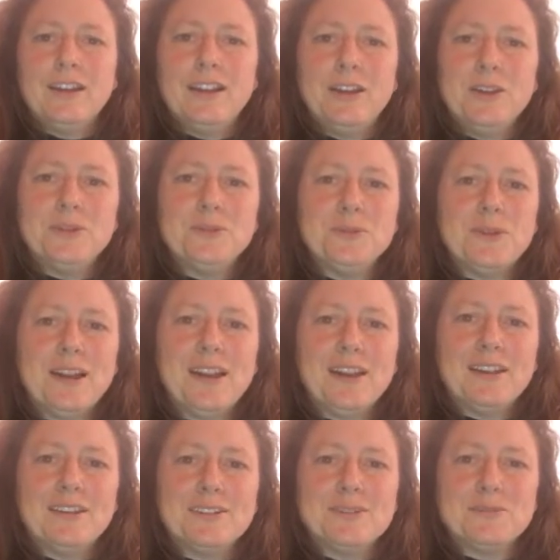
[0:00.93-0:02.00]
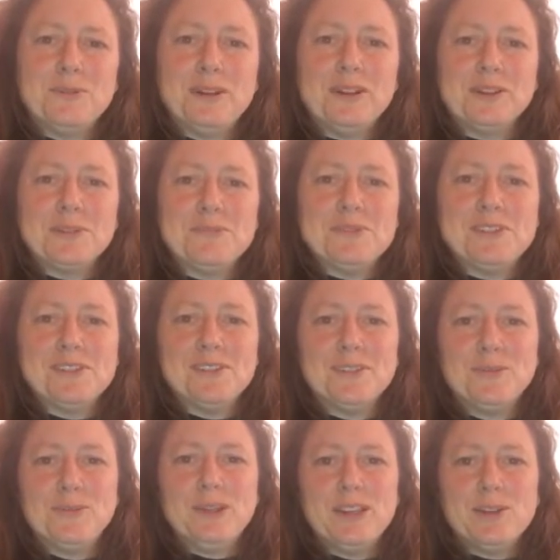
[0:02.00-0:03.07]
Hello and welcome to
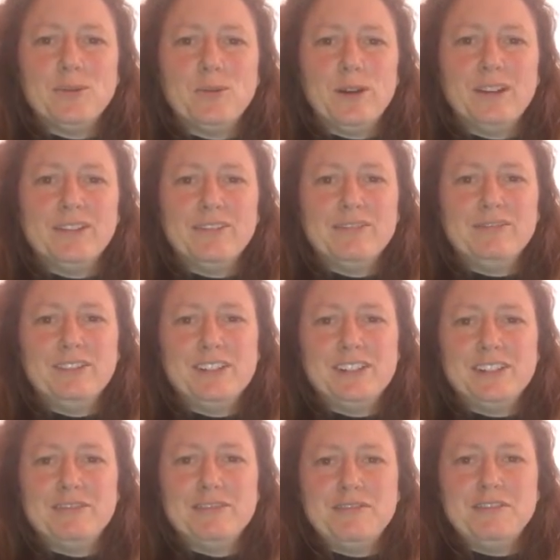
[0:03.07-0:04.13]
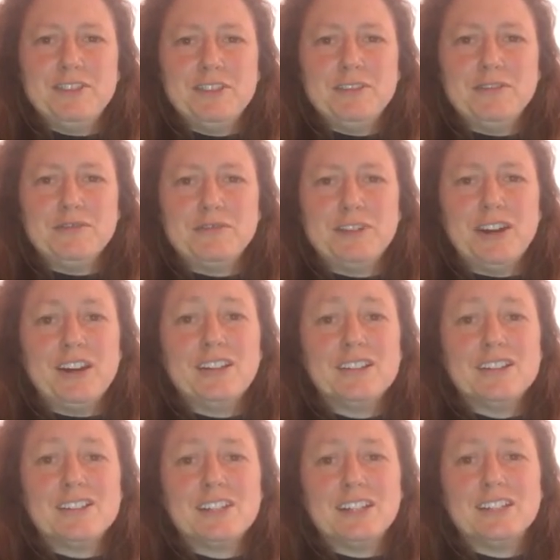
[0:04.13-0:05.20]
the Week 1 video review for
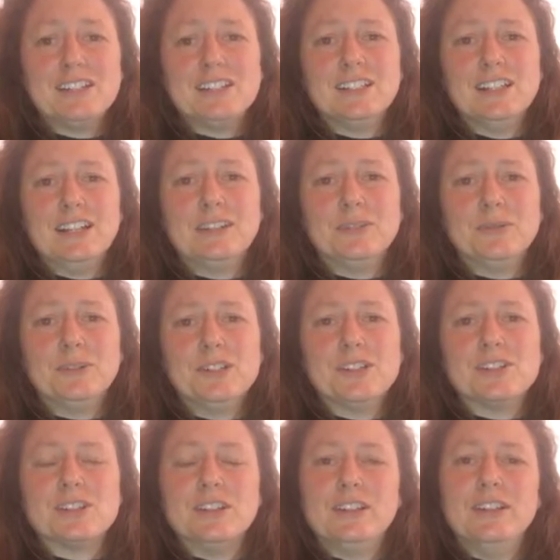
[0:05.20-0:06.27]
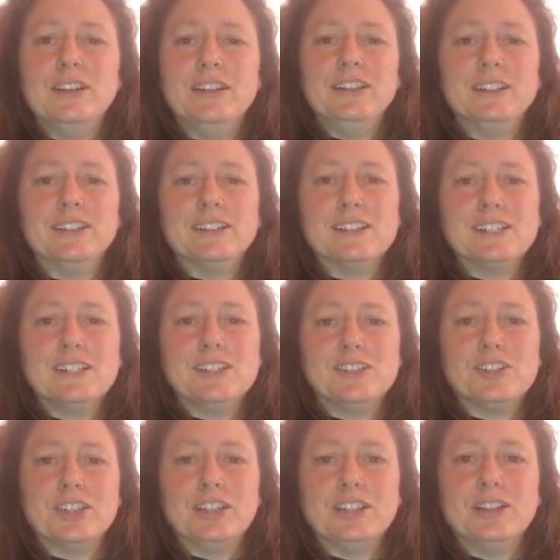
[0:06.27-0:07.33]
Understanding Language, Learning and
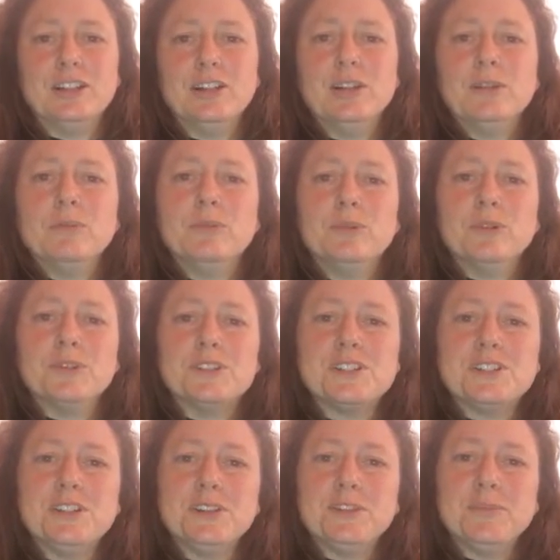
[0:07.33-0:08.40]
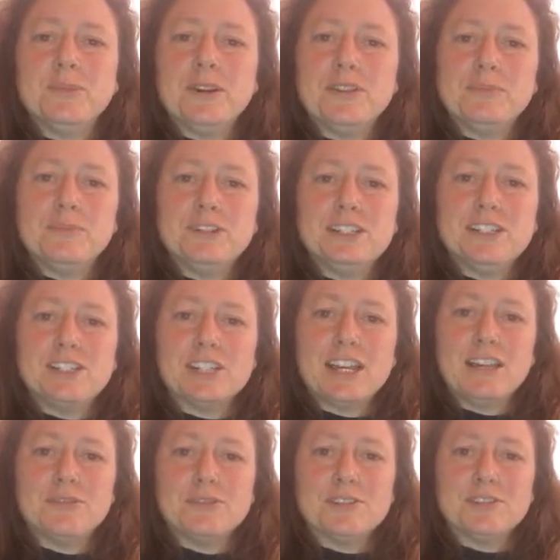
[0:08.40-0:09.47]
Teaching, brought to you by the British
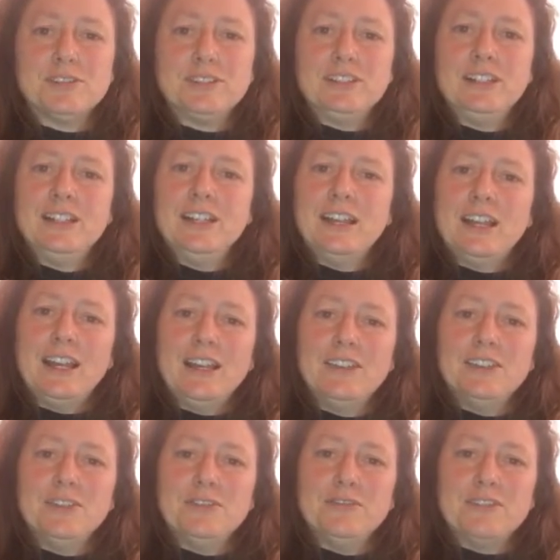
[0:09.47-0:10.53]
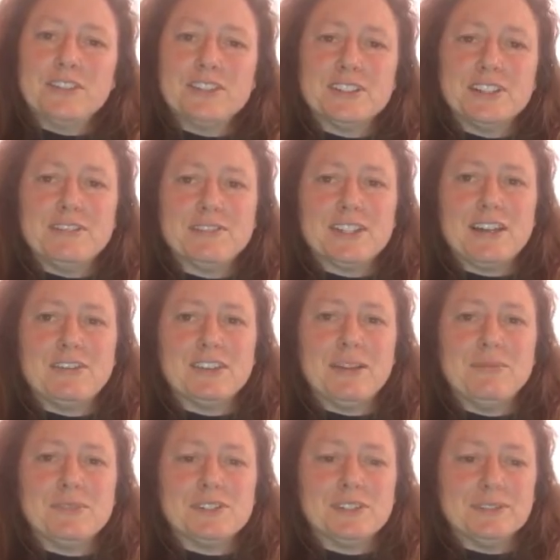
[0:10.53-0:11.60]
Council and the University of
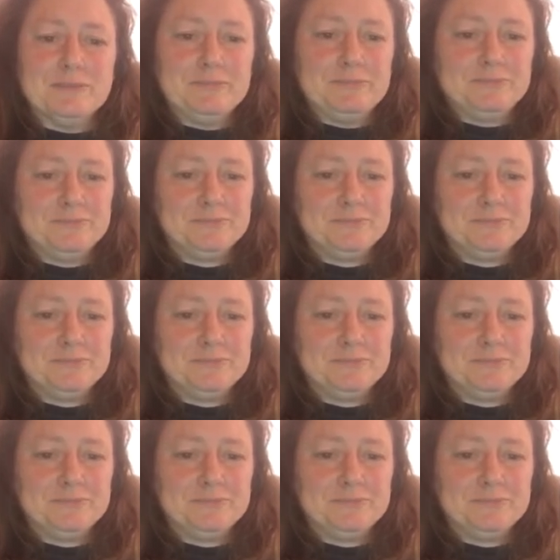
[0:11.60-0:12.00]
Southampton.